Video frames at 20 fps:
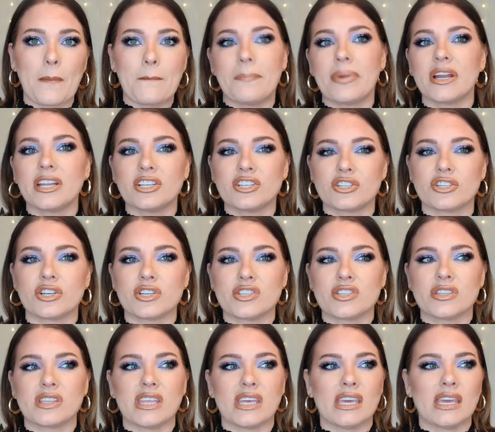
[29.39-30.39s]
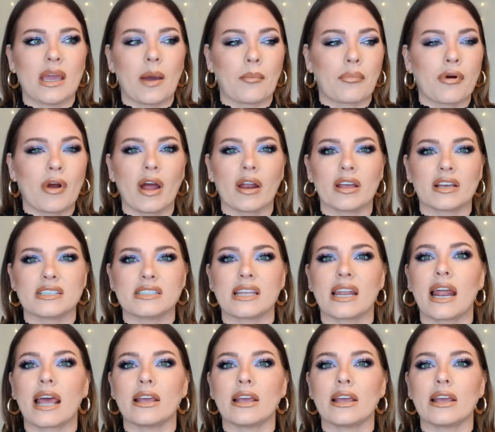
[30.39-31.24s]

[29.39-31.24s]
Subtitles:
but it's just the products that